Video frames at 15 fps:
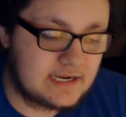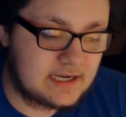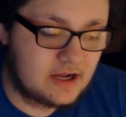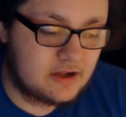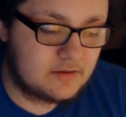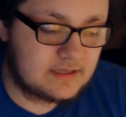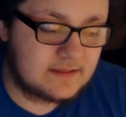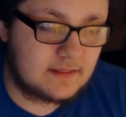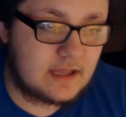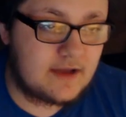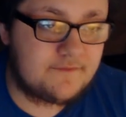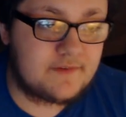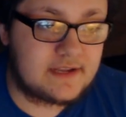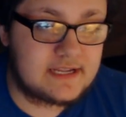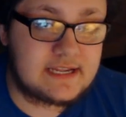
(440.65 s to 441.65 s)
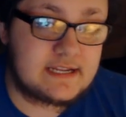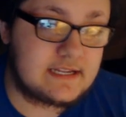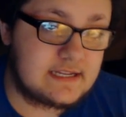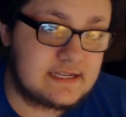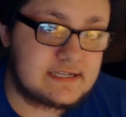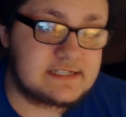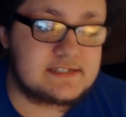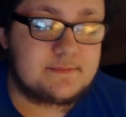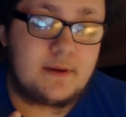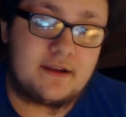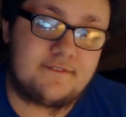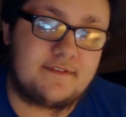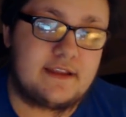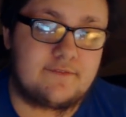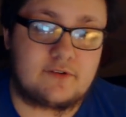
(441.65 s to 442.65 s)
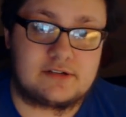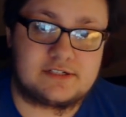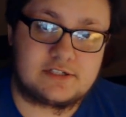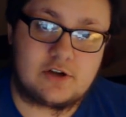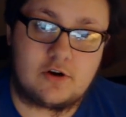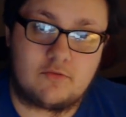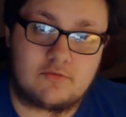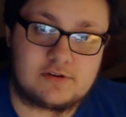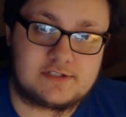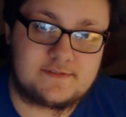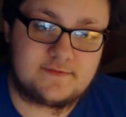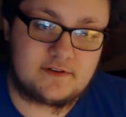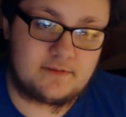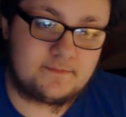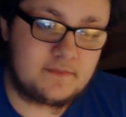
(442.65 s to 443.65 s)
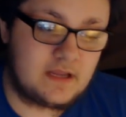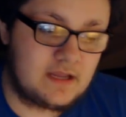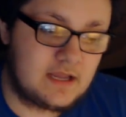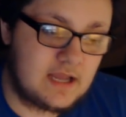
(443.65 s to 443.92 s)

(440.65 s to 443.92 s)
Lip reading: I not only love it, it is my favorite Star Wars film.